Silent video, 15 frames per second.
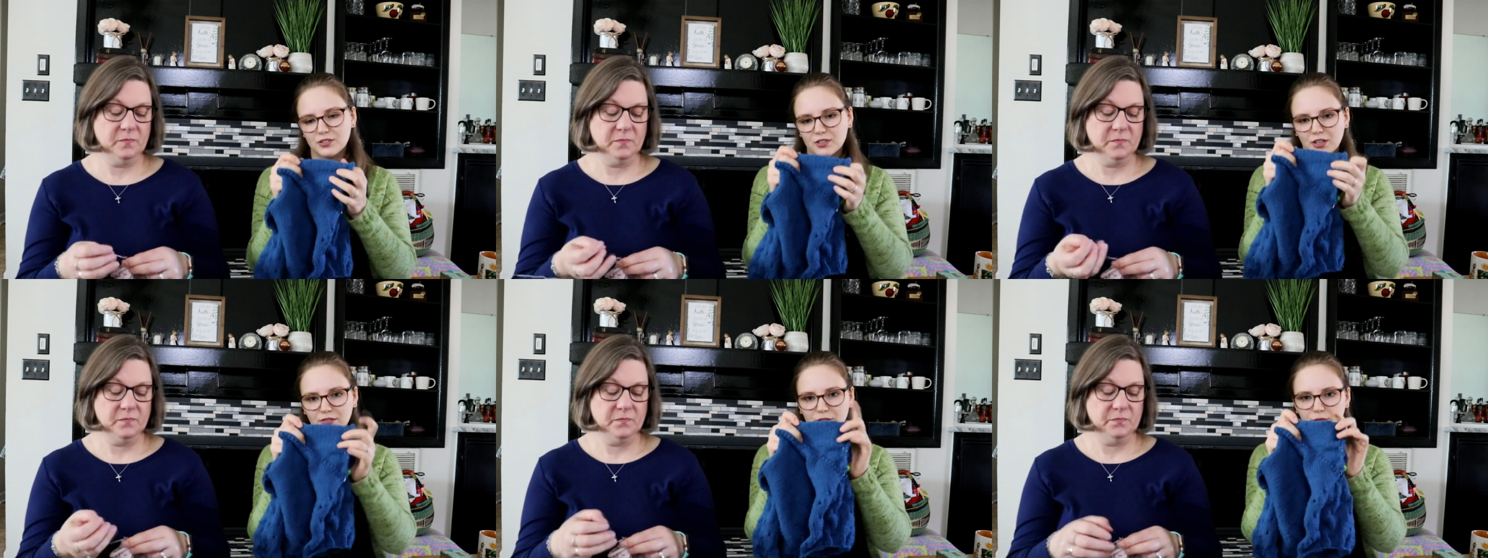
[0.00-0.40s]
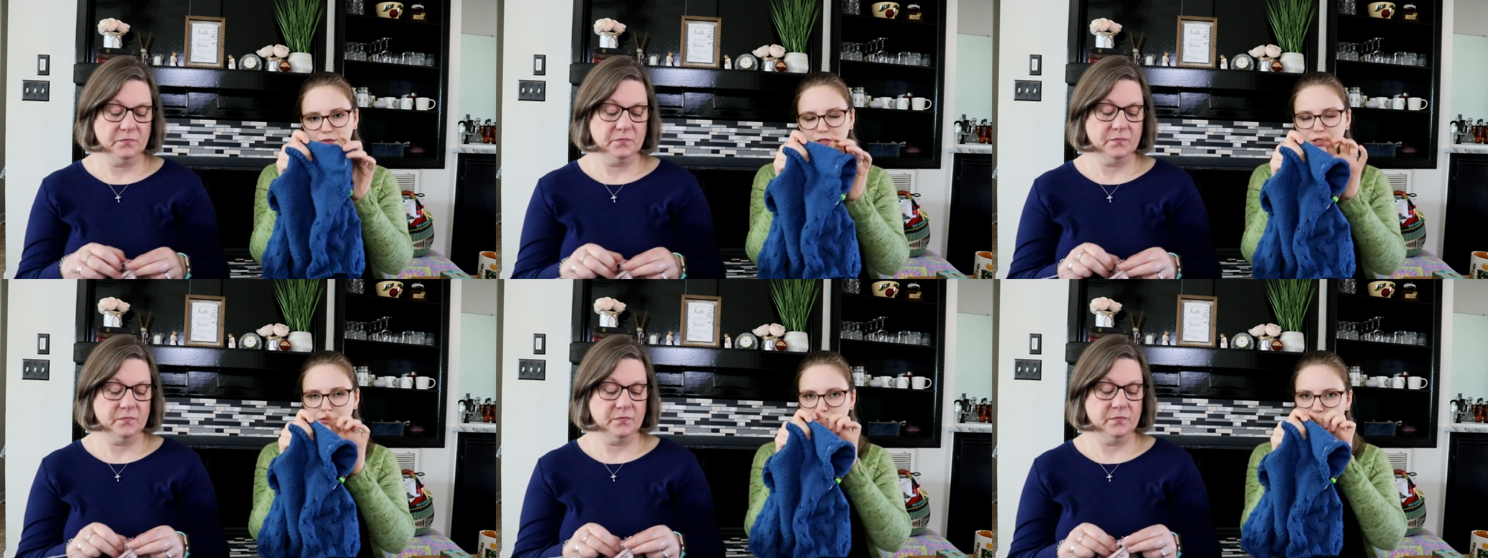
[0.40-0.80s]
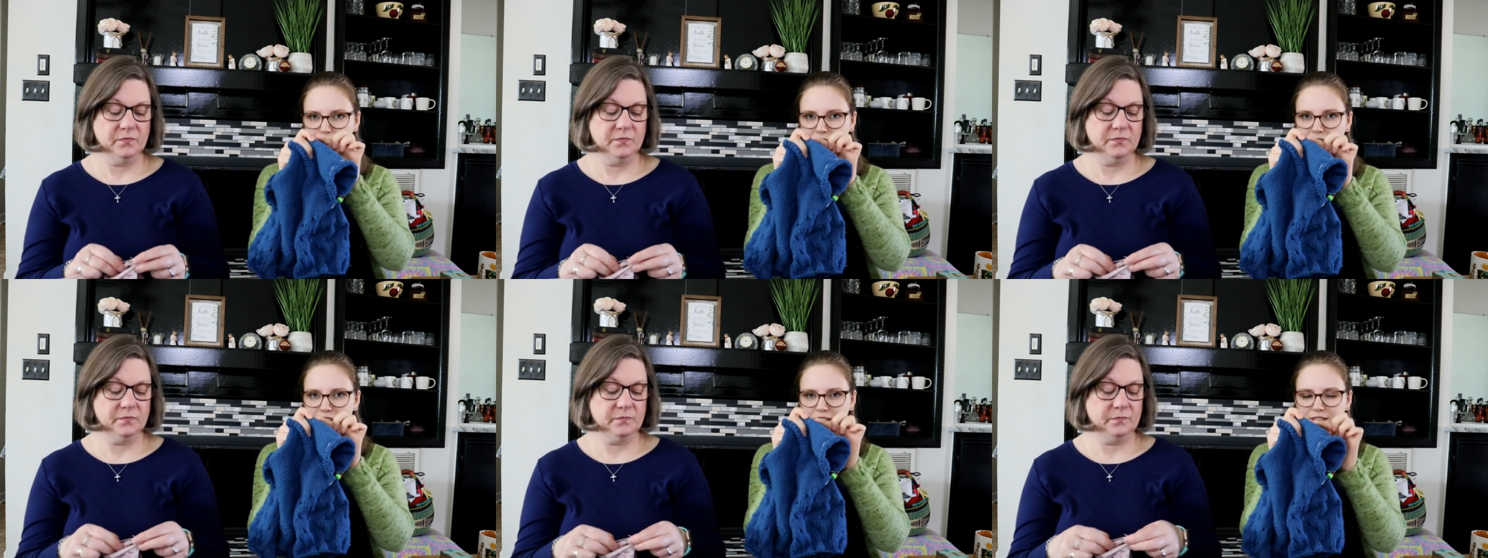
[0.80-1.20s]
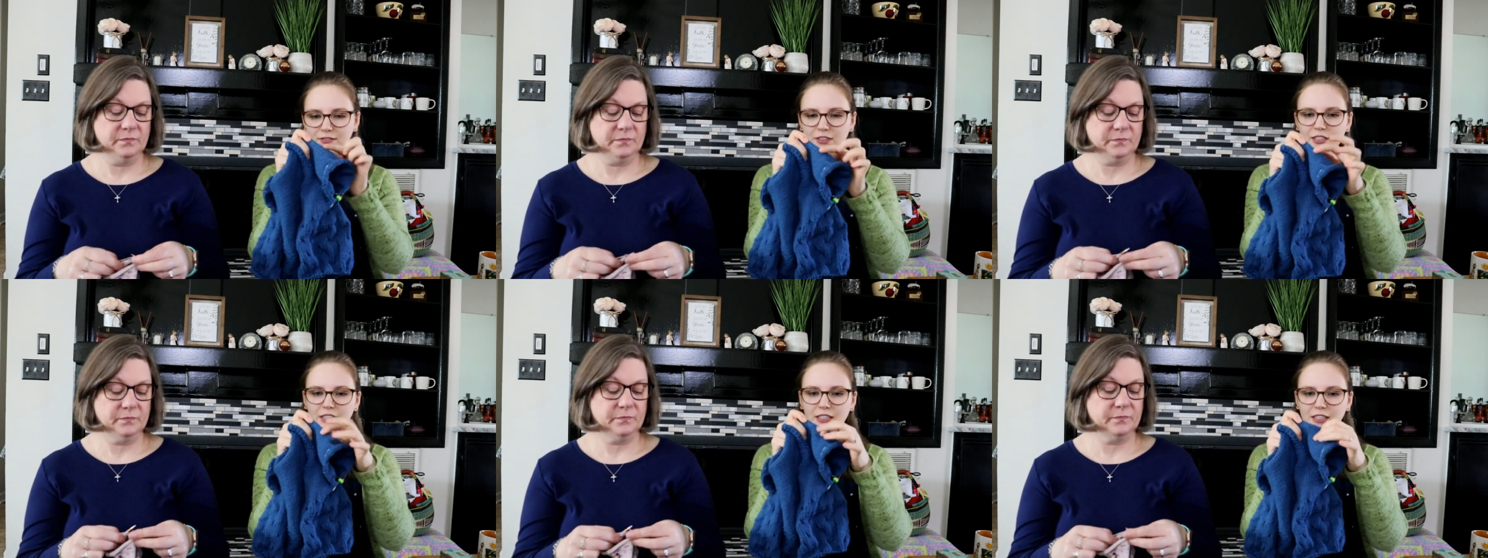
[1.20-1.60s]
Speaker 1: and soft, and when you look at the
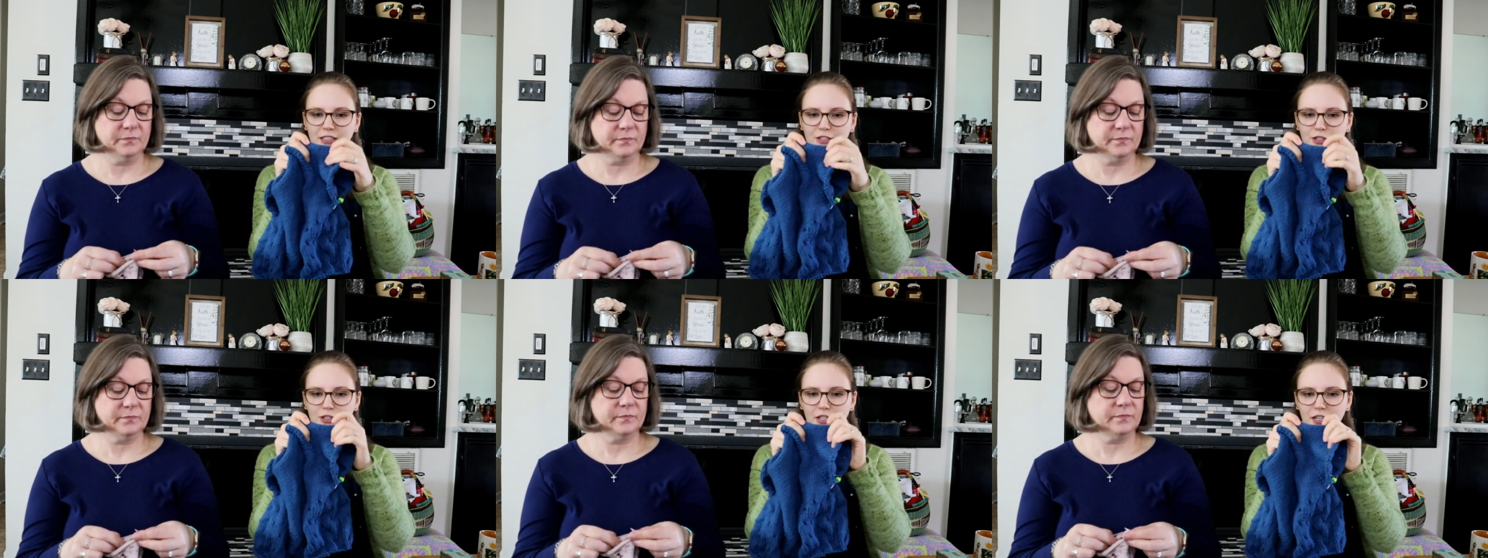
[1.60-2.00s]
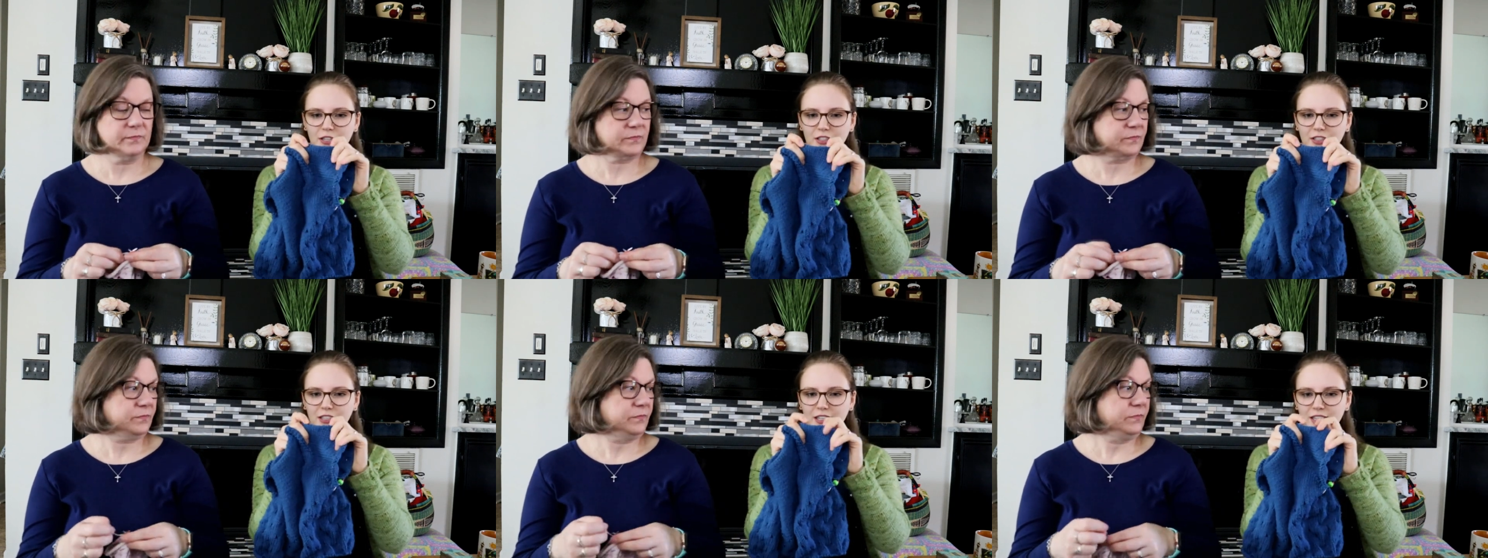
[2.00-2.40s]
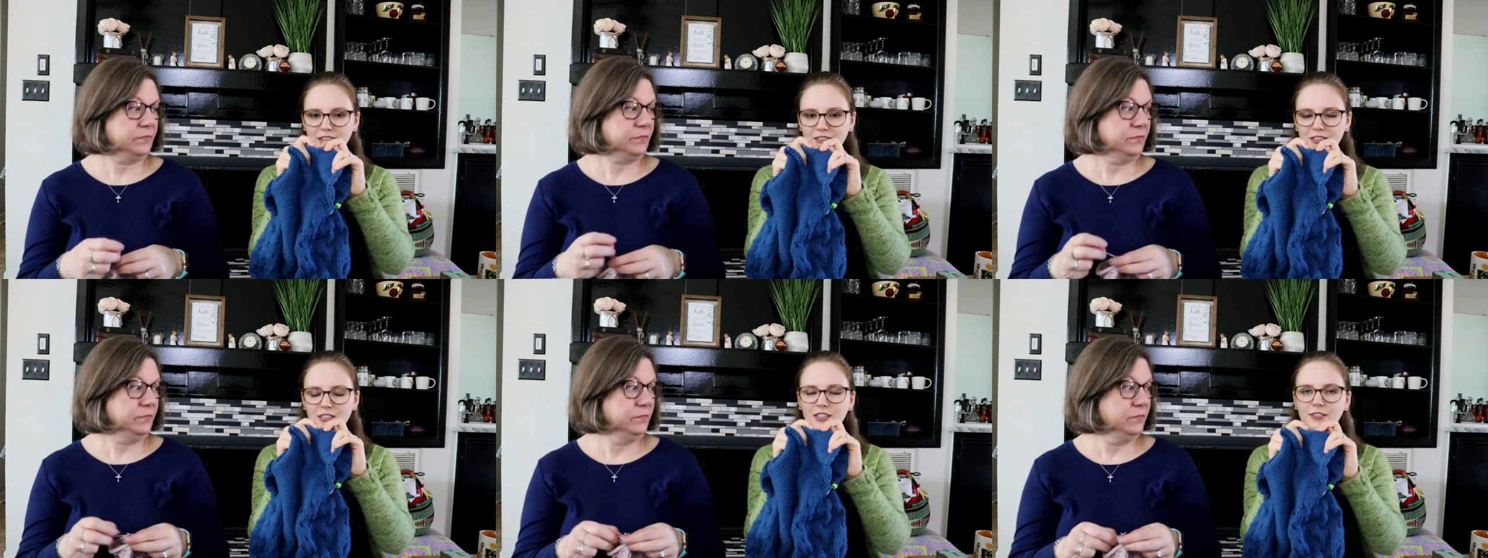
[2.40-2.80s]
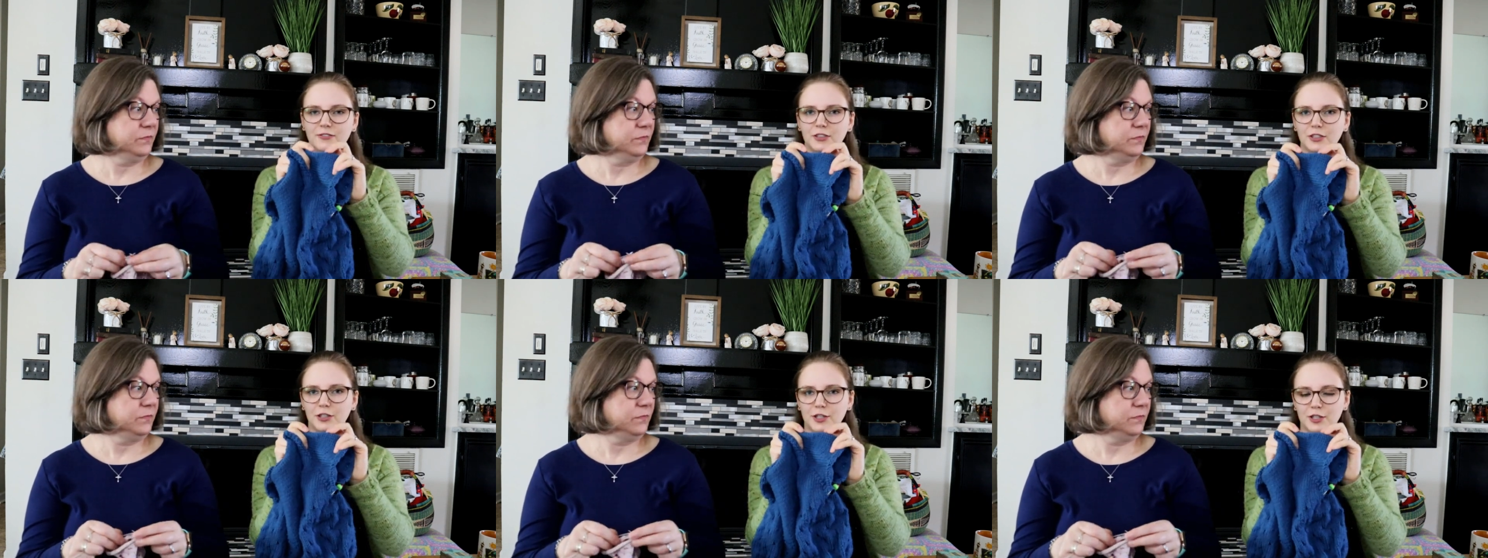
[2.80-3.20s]
very edge, you know how you can kind of see if
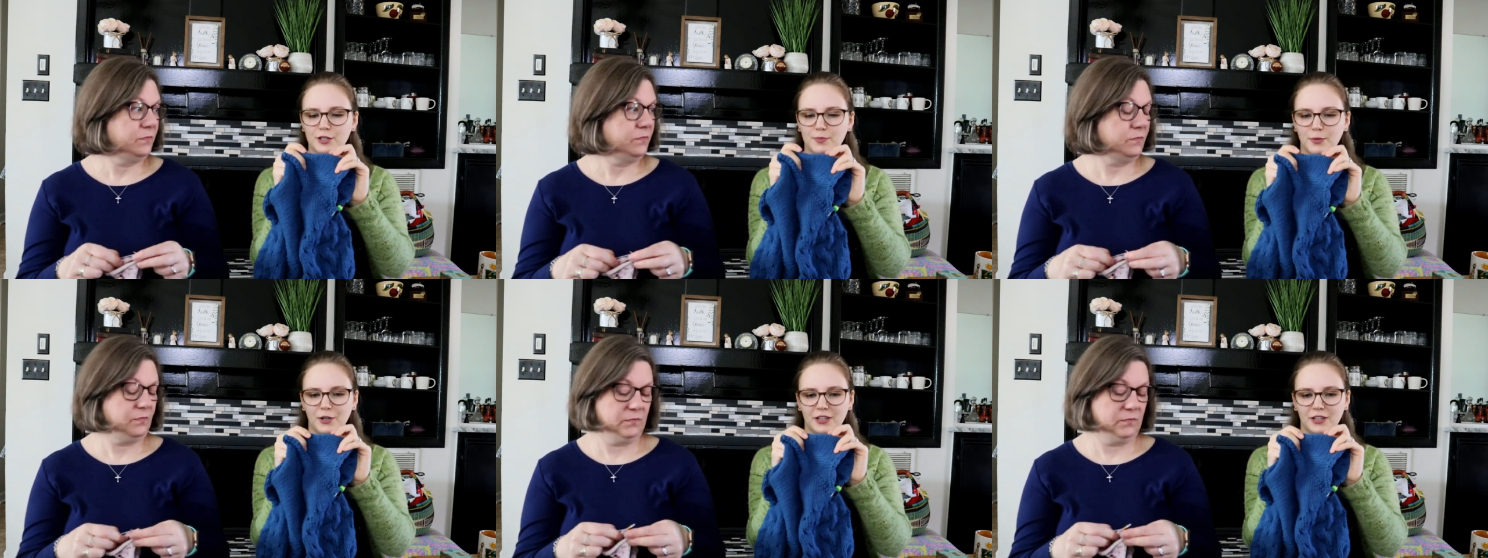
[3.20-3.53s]
a yarn's